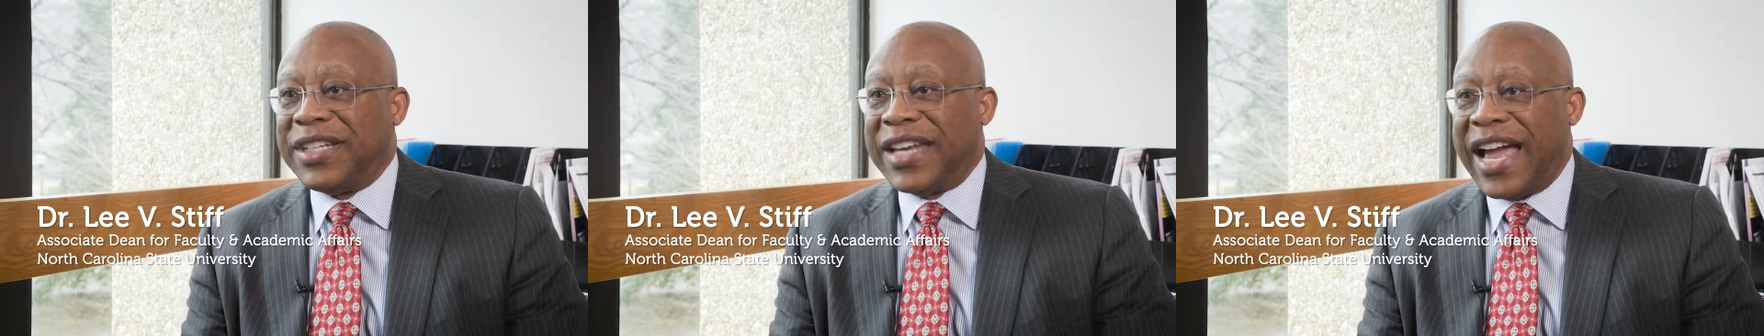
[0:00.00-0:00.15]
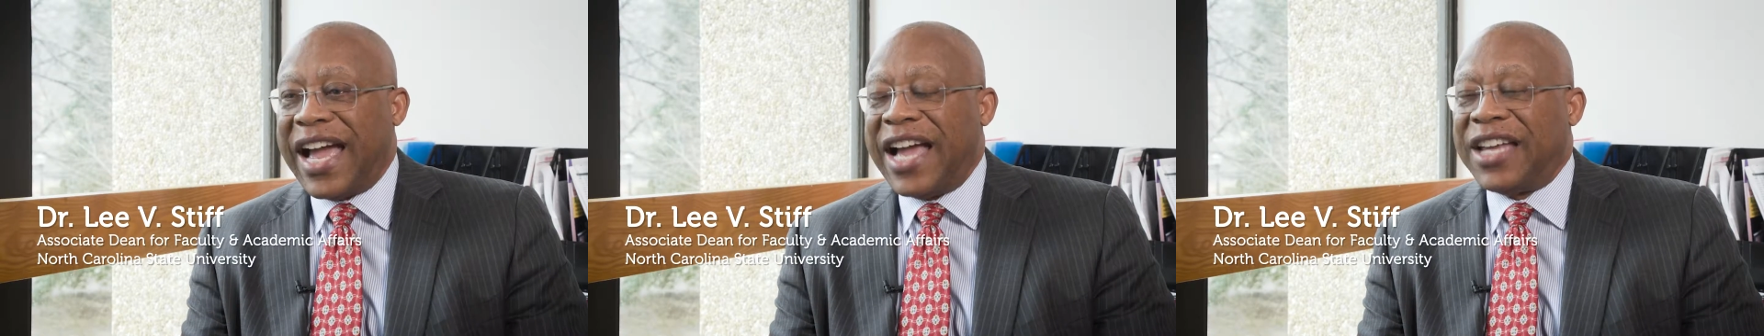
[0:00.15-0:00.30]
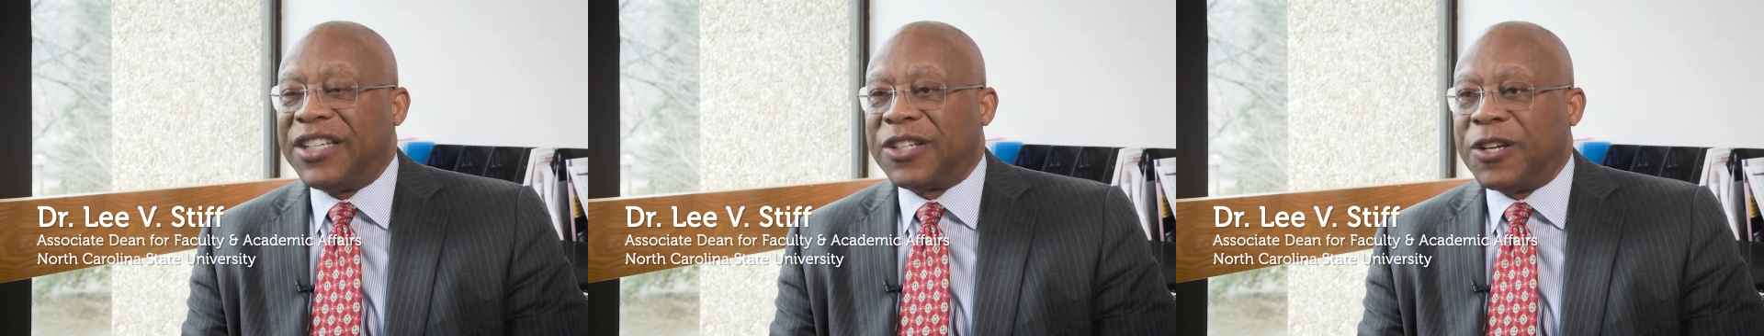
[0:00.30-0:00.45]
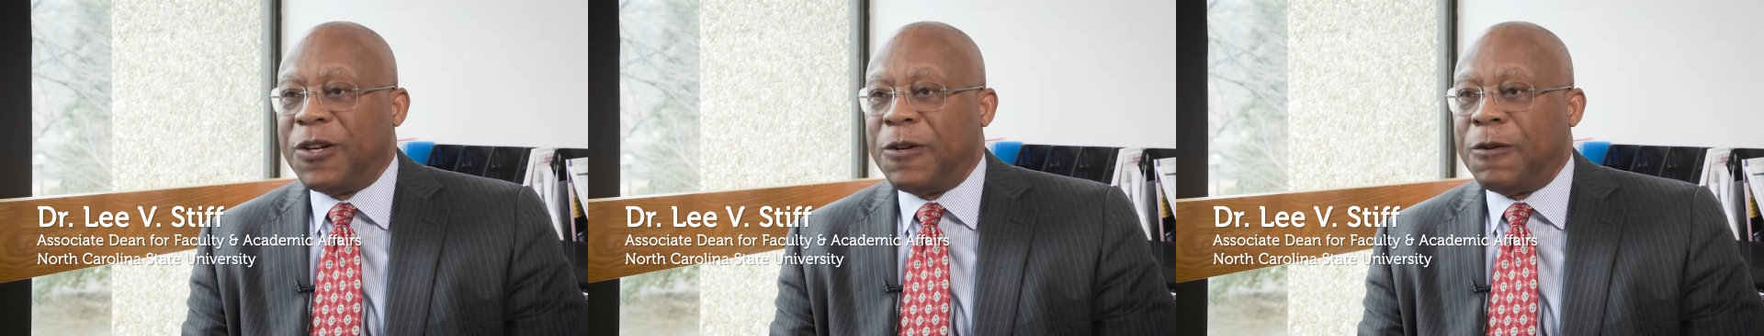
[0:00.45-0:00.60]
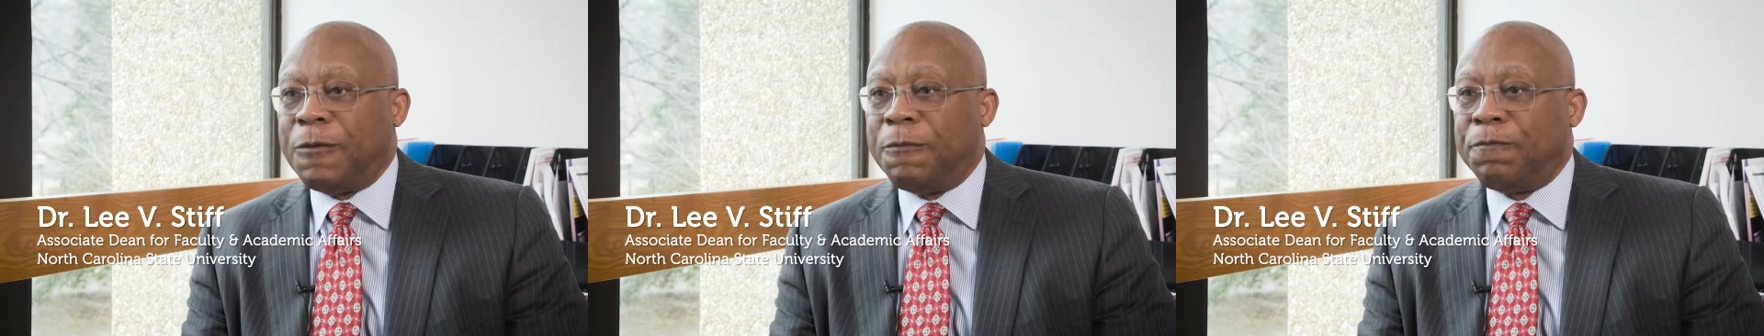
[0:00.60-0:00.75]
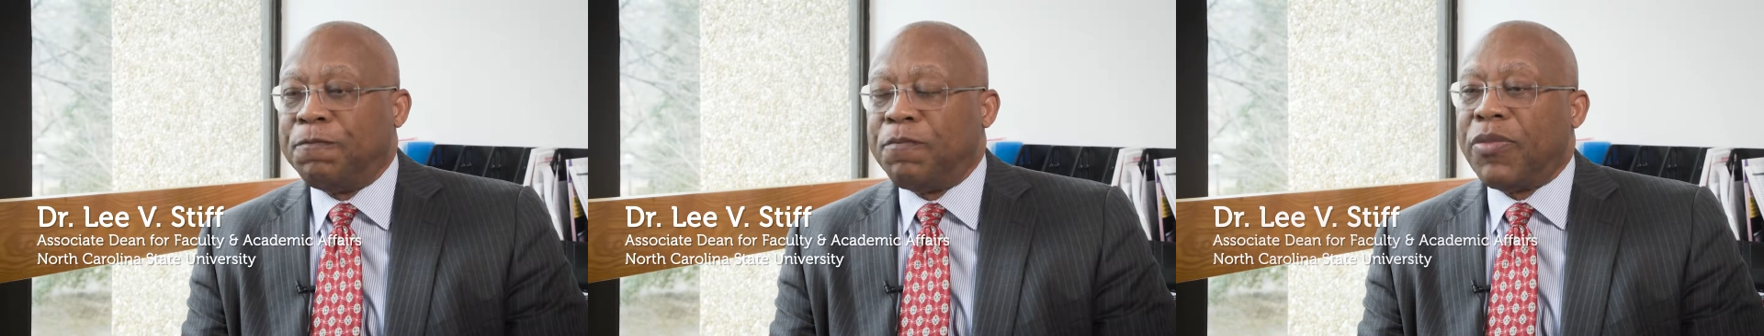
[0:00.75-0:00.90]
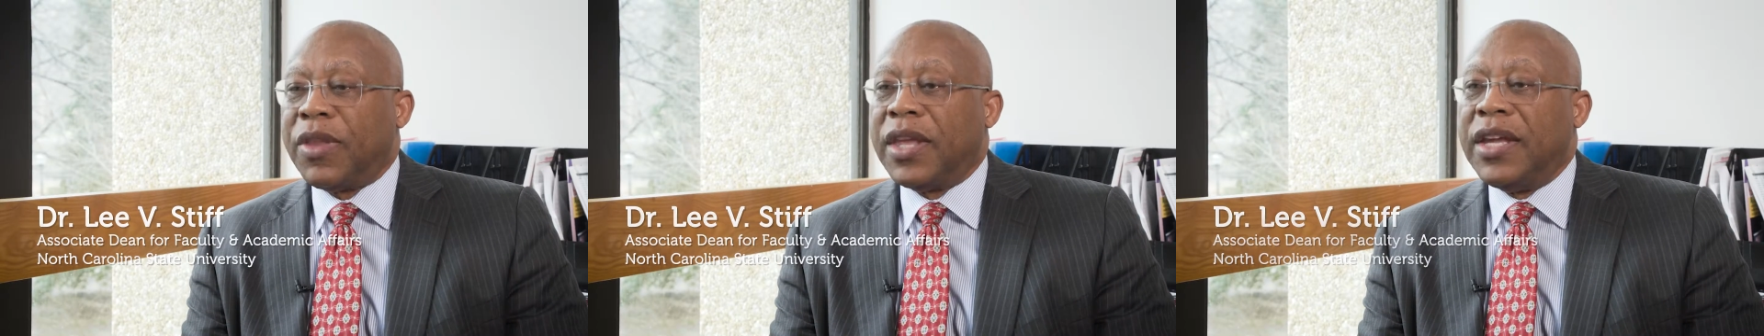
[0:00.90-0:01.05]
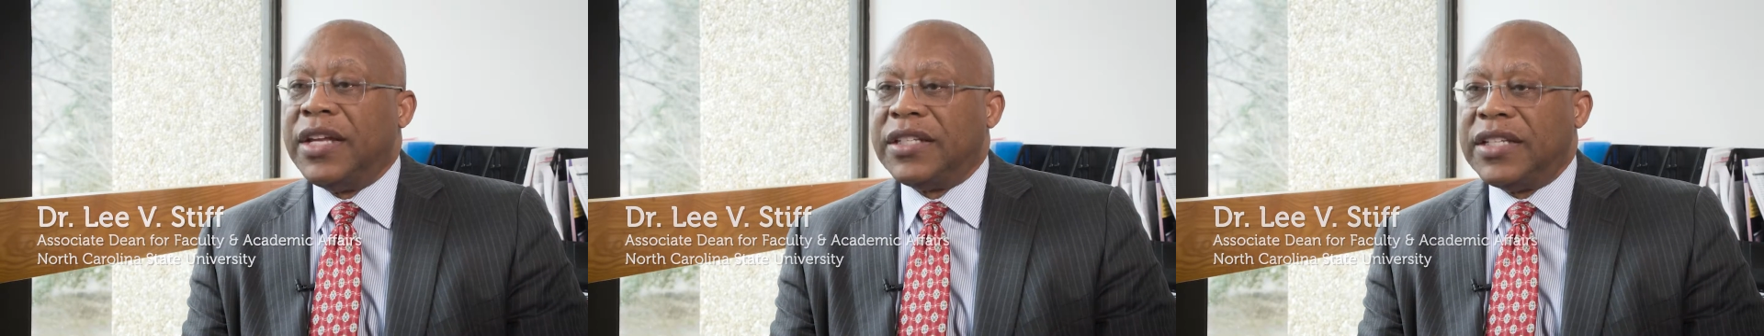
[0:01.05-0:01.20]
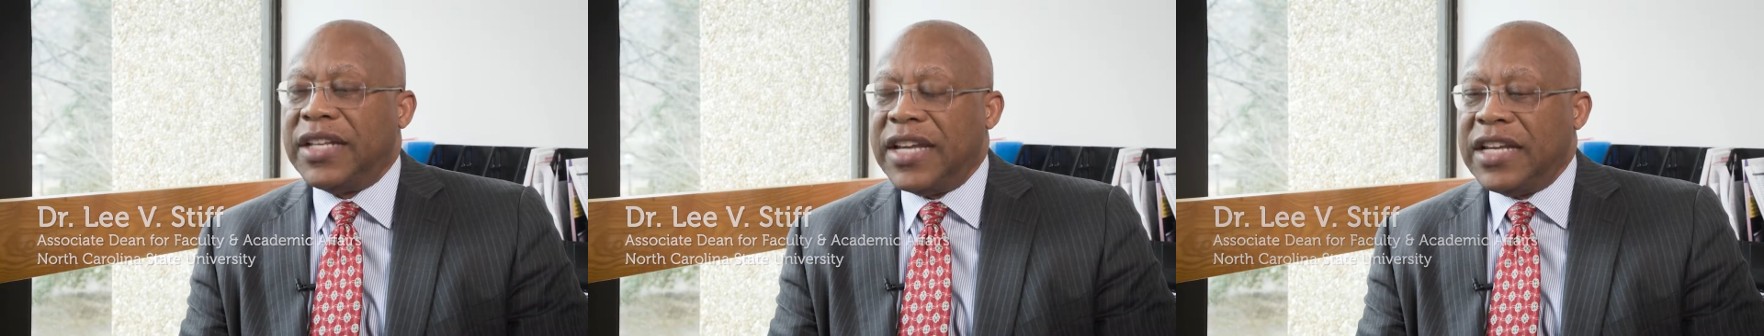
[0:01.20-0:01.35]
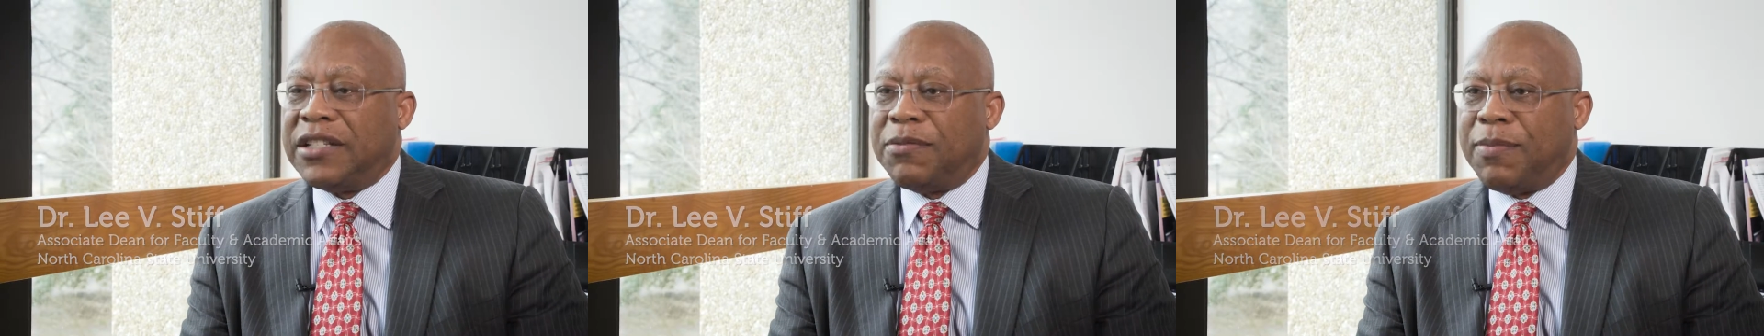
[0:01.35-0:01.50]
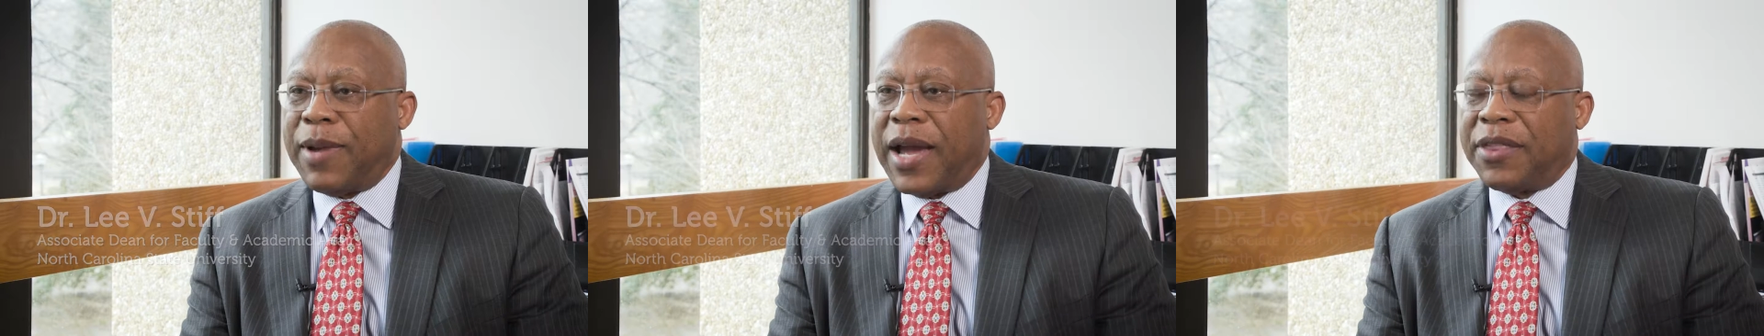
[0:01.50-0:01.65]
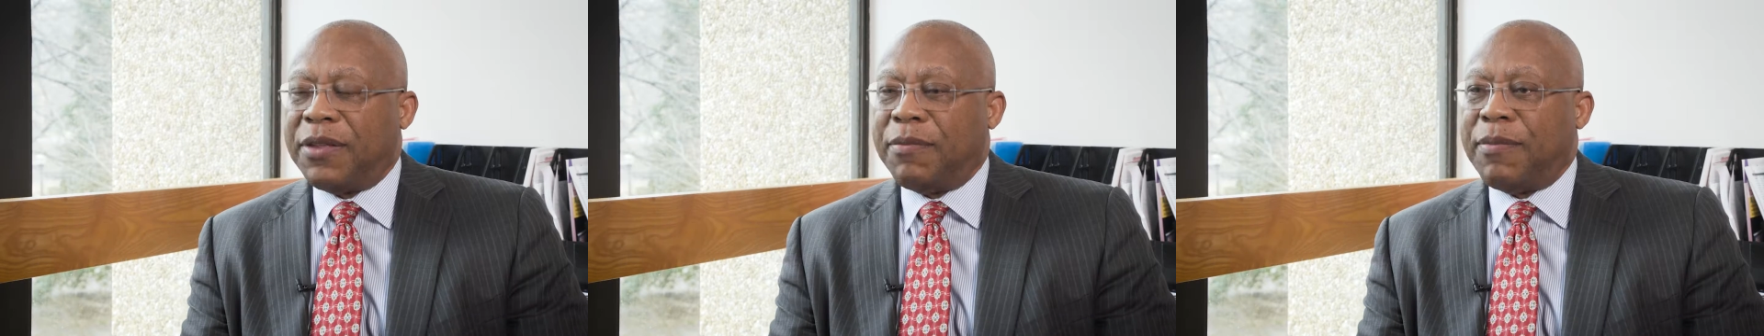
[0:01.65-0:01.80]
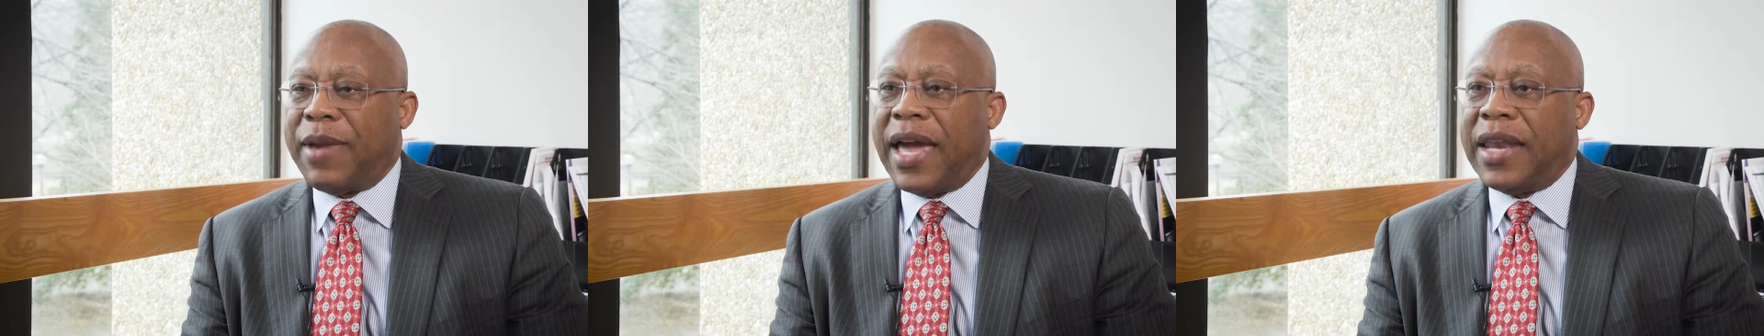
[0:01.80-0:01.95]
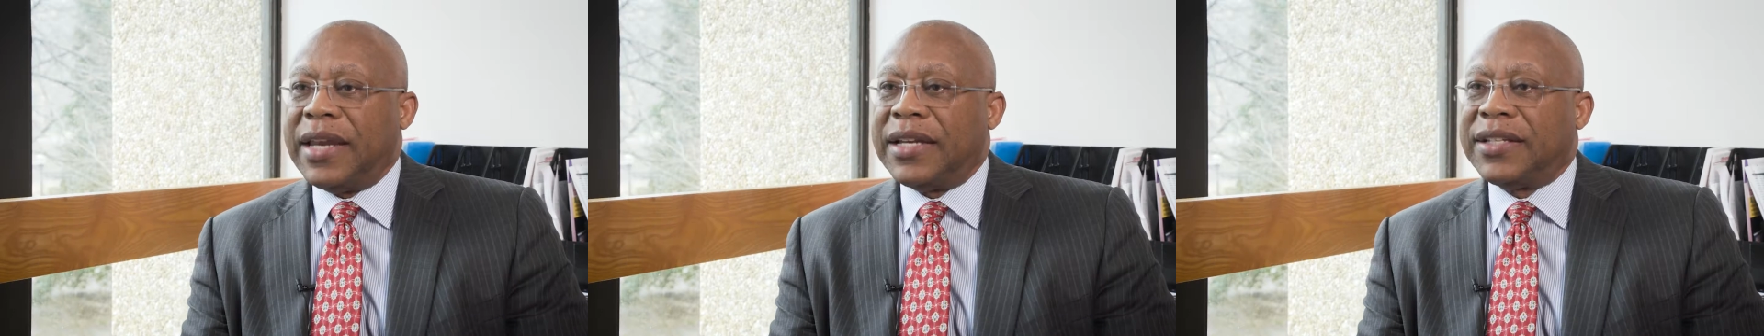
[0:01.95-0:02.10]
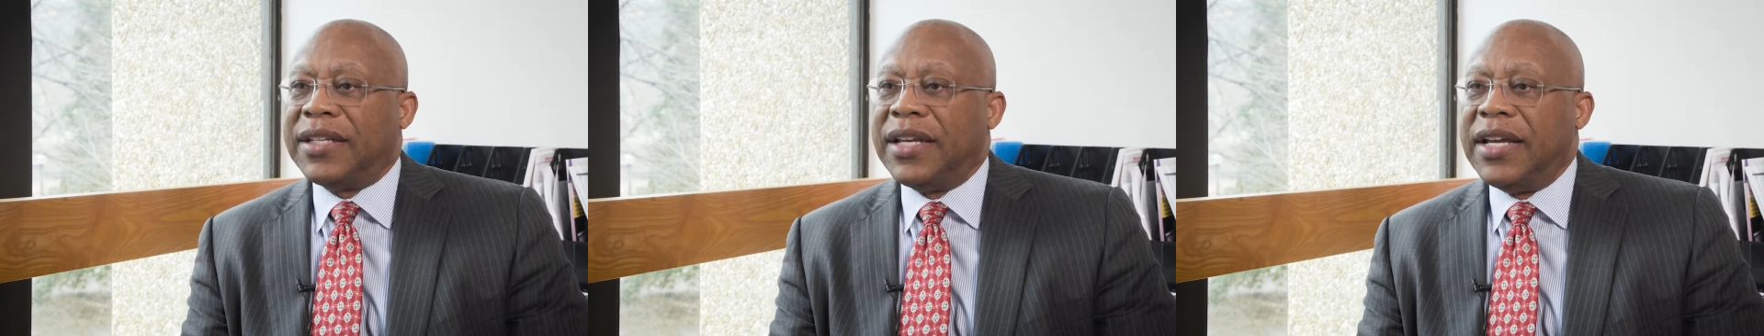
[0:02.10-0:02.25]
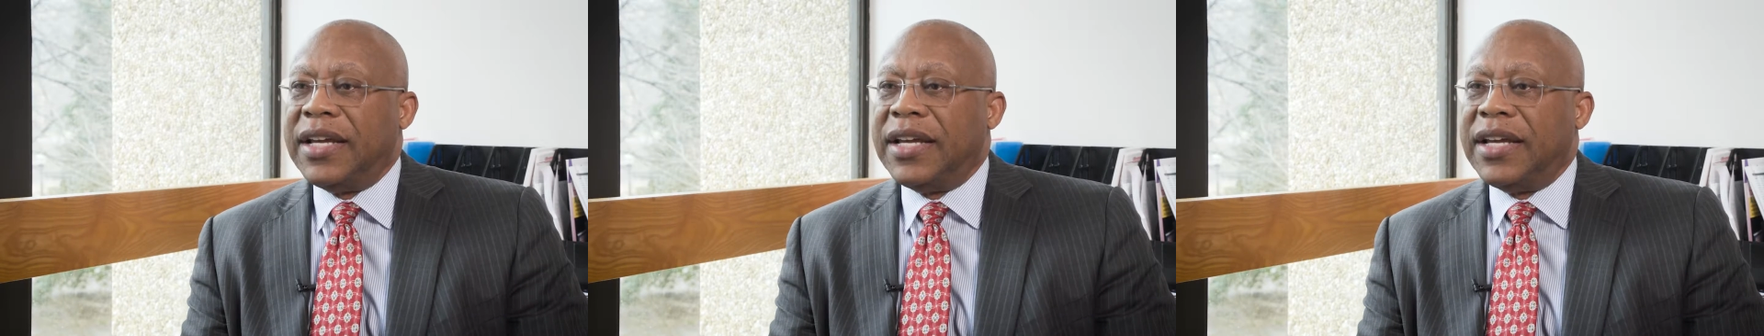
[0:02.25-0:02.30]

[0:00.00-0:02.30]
and high school, teach mathematics,